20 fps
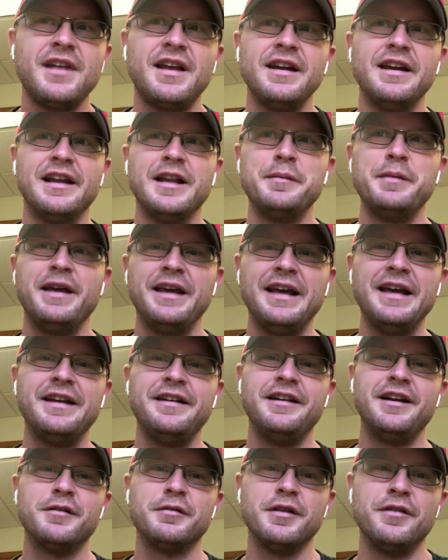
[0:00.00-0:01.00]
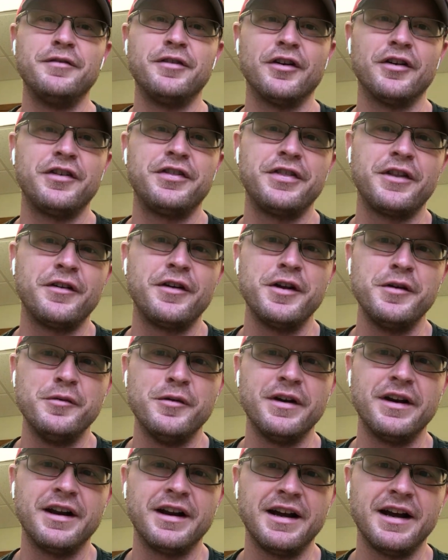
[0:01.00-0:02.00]
Now, let me end here with verse
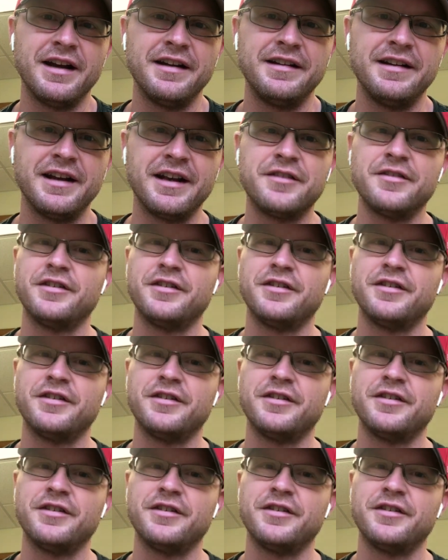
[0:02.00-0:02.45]
31 in context.